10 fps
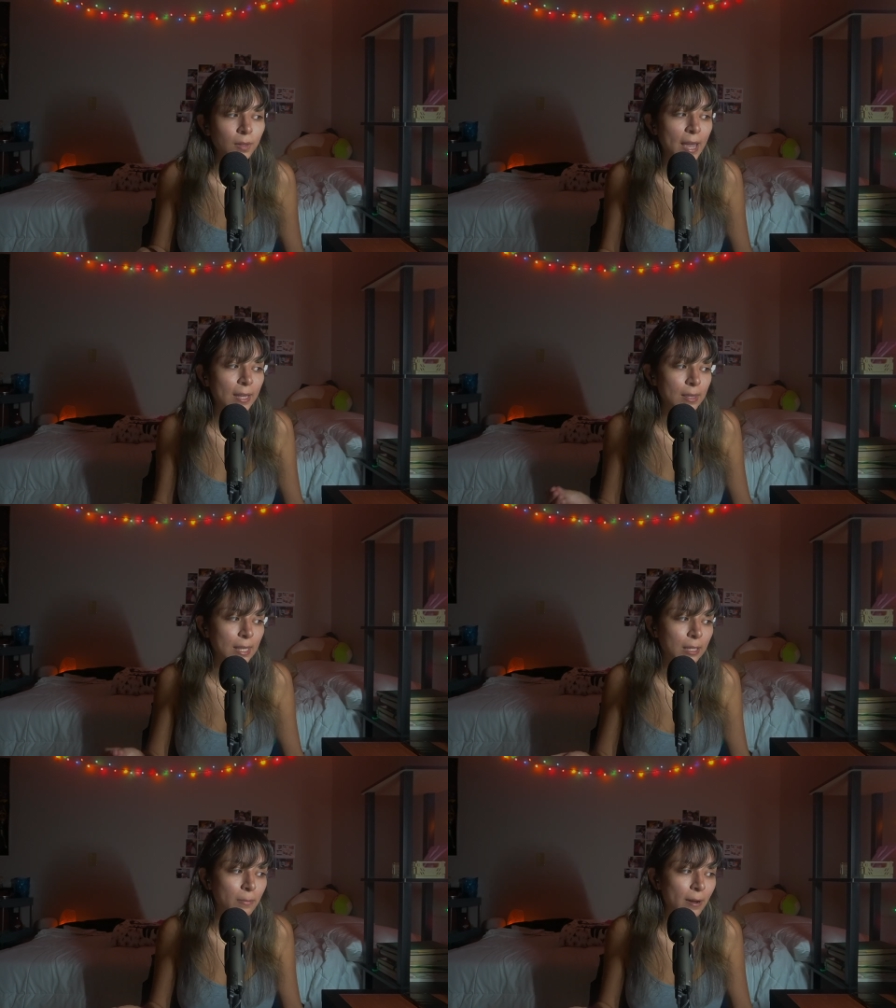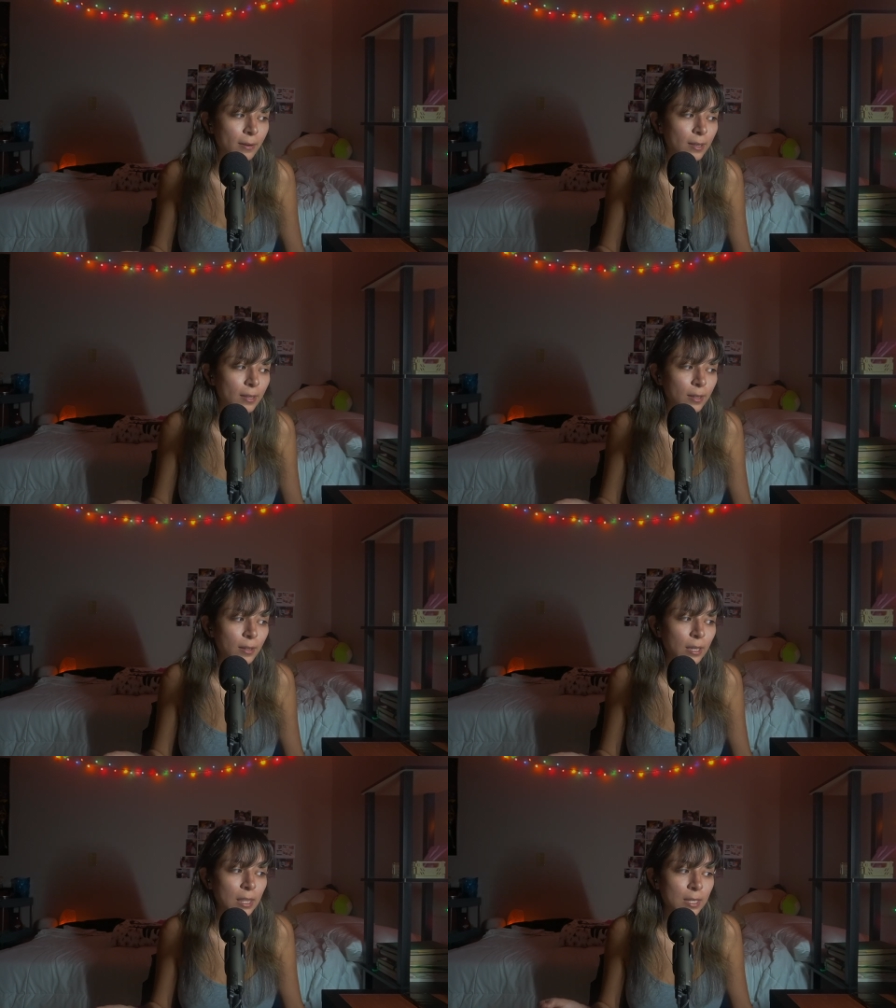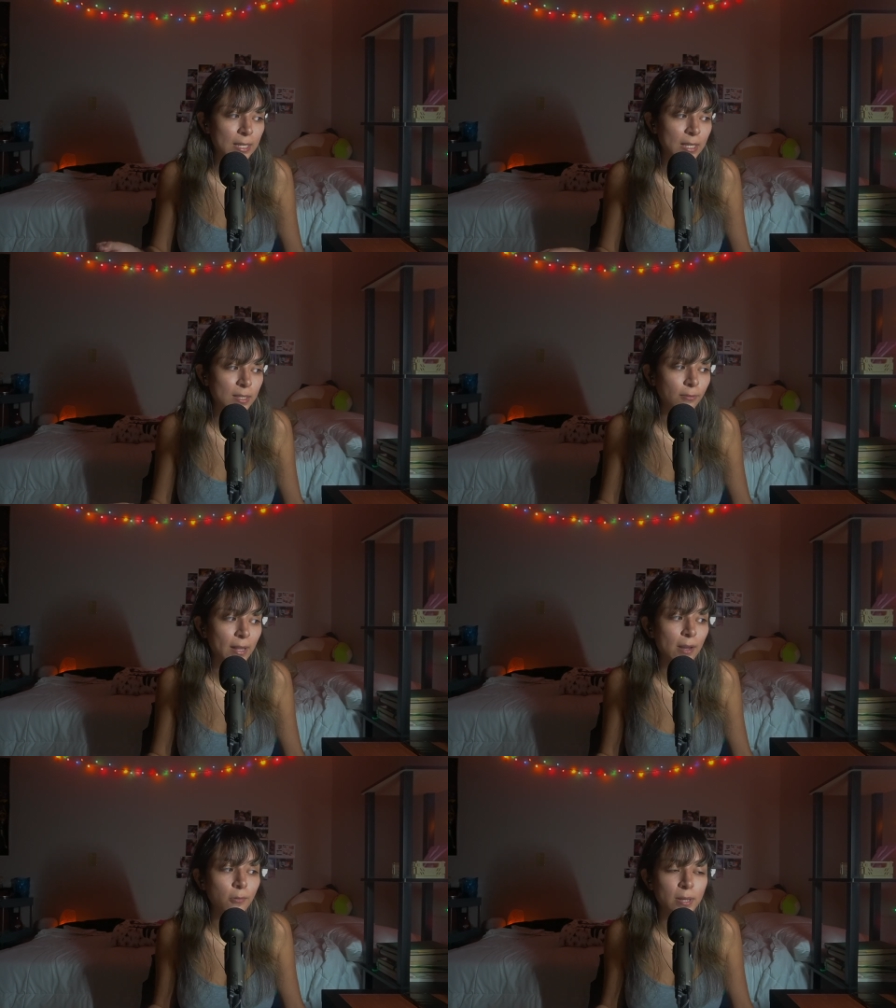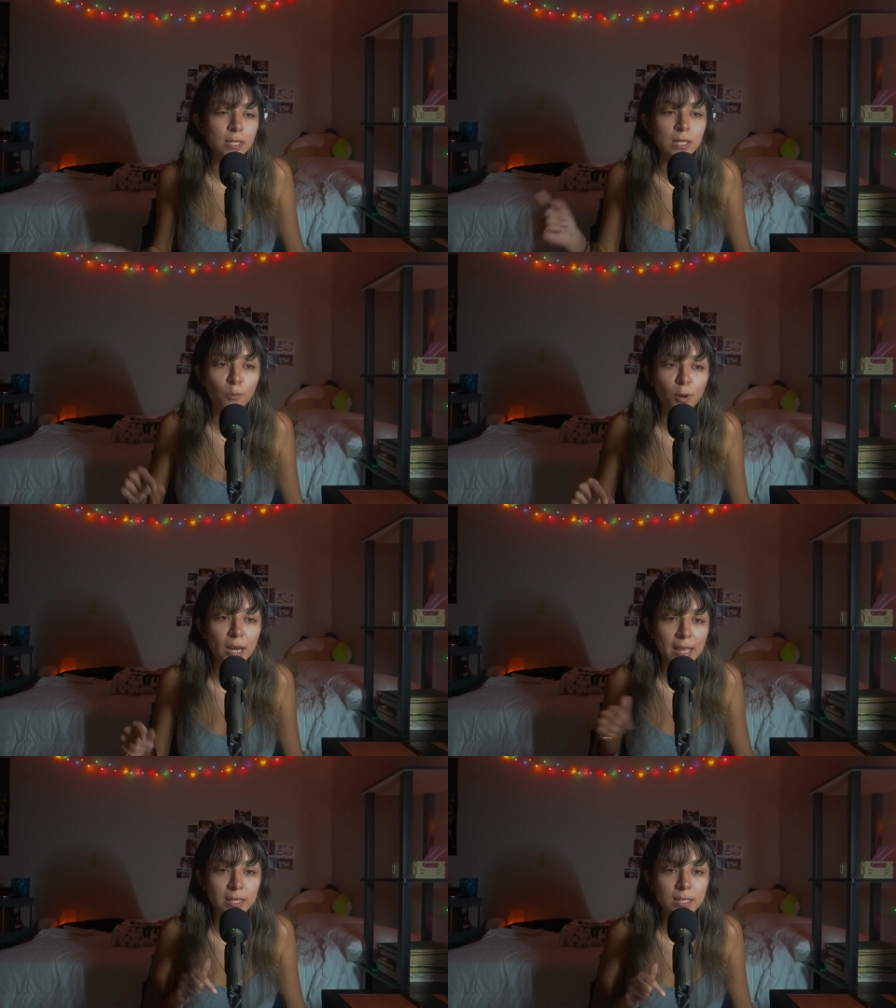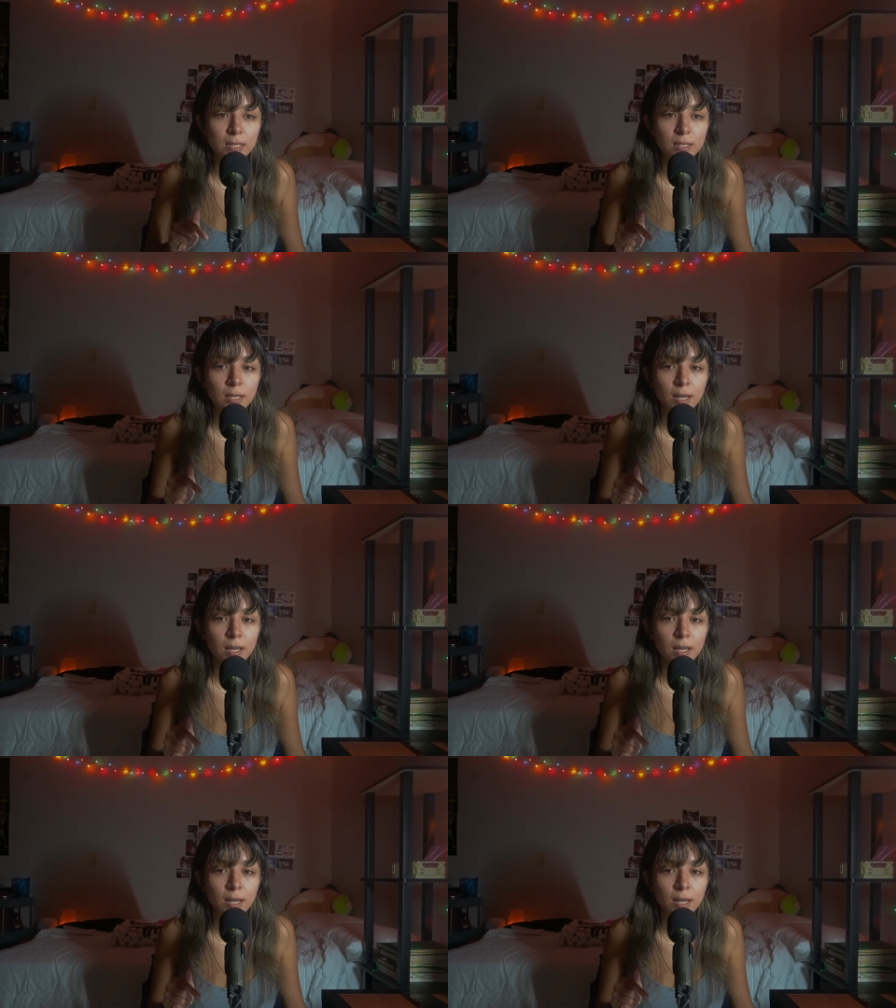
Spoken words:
I can think about it in the sense of like when someone ends